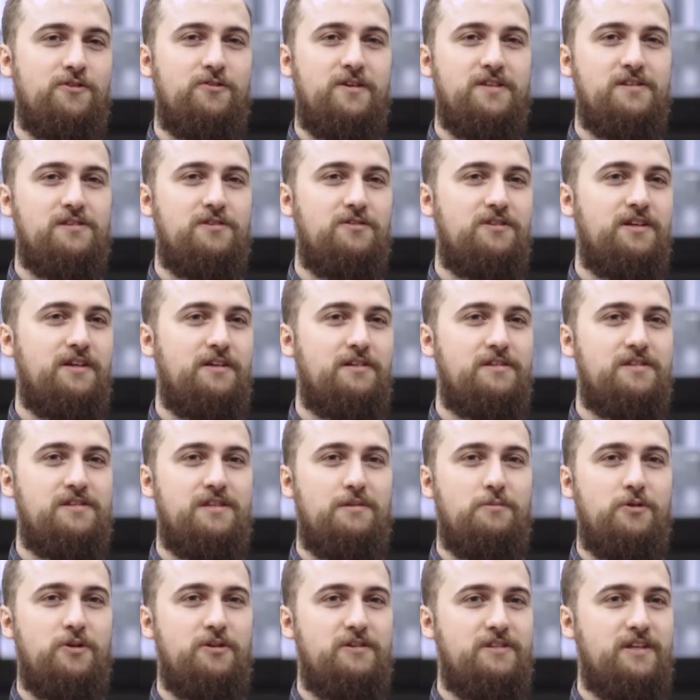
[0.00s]
transcutaneous
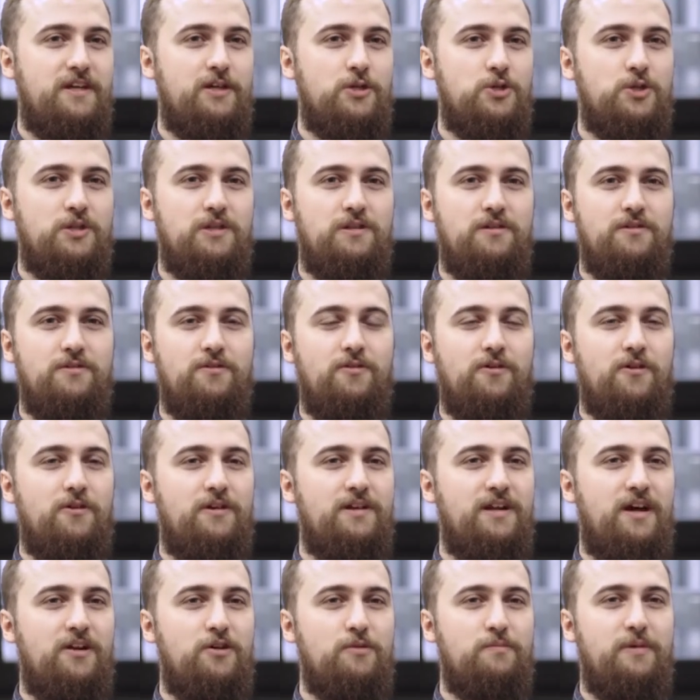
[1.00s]
immunization or
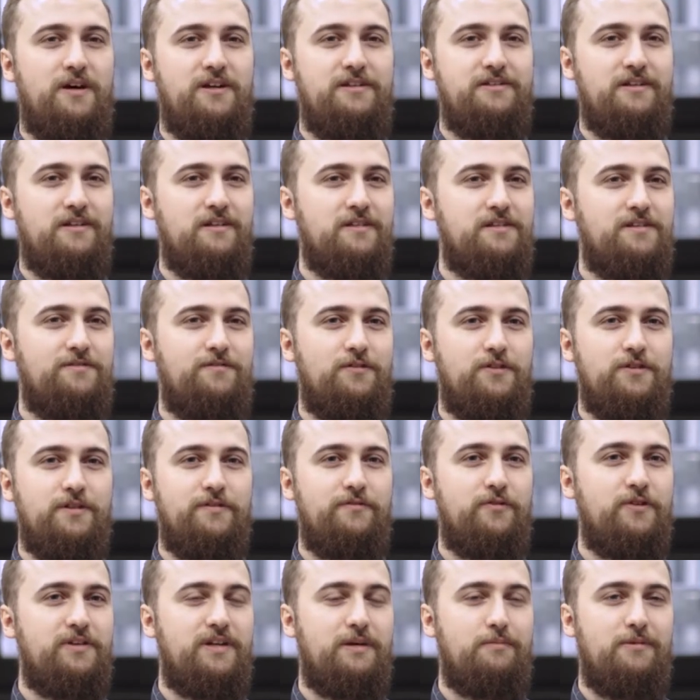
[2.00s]
nanoparticles for
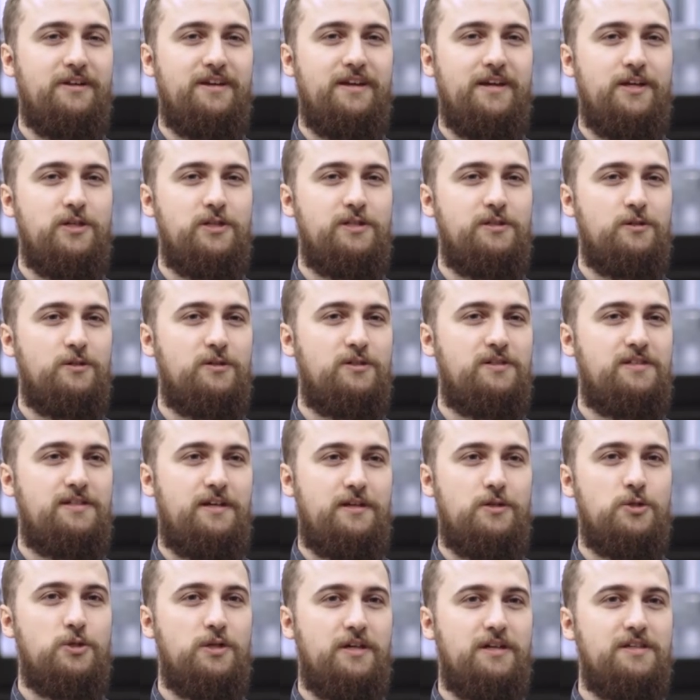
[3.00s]
different applications,
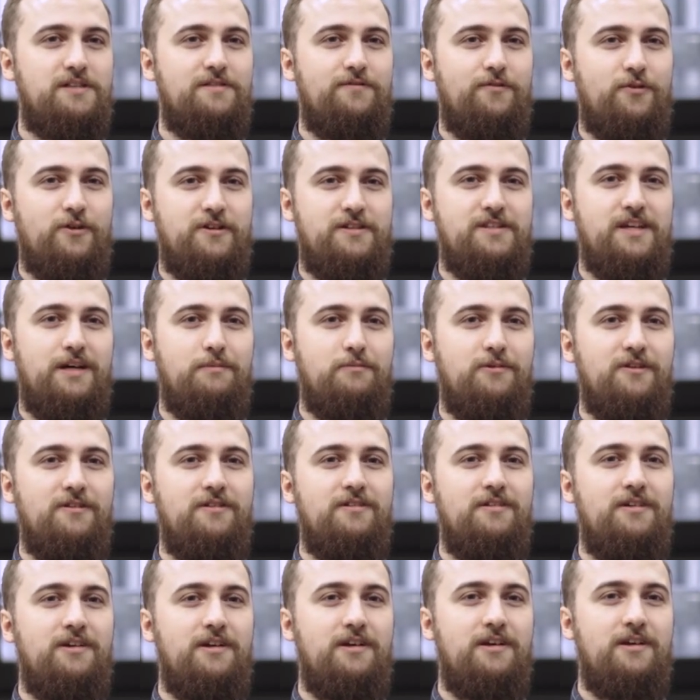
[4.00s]
such as, for example,
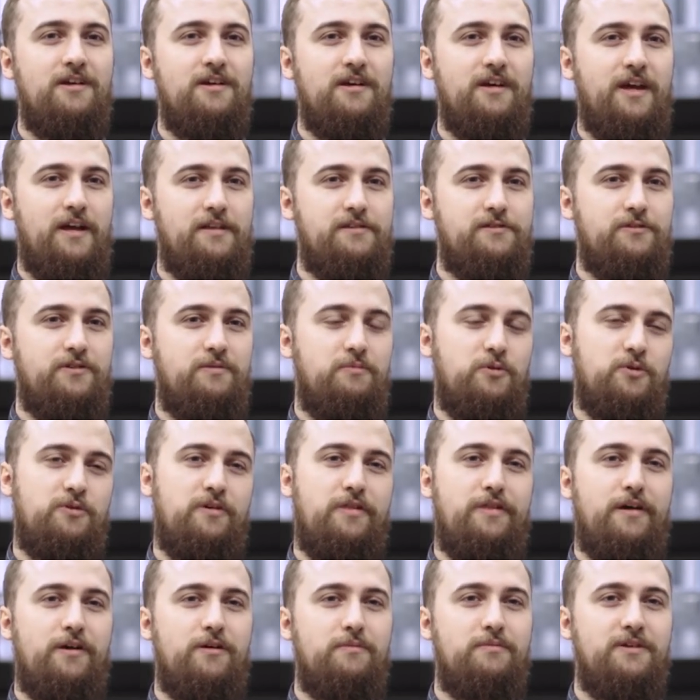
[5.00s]
cancer
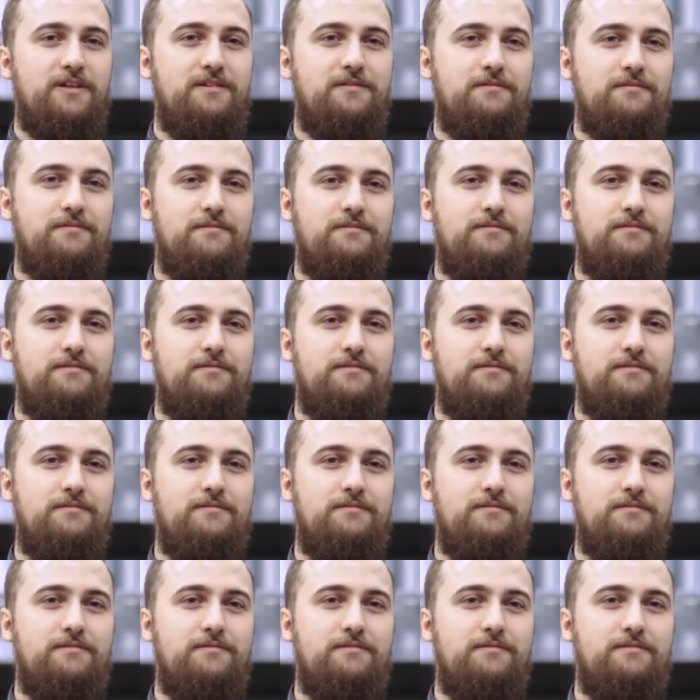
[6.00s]
immunotherapy.